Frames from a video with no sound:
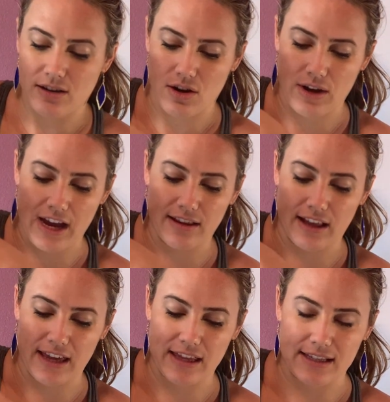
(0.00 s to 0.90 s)
Okay,
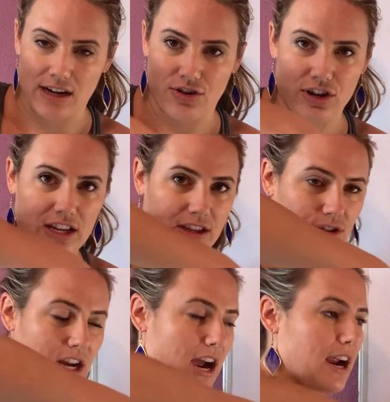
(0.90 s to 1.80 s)
like this underneath their
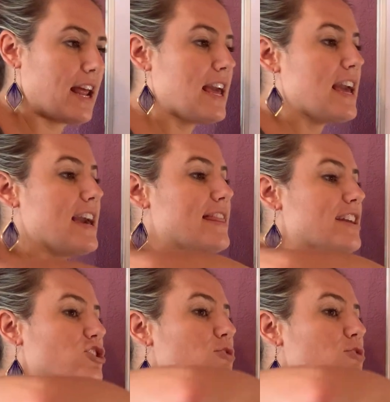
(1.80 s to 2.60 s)
tongue. It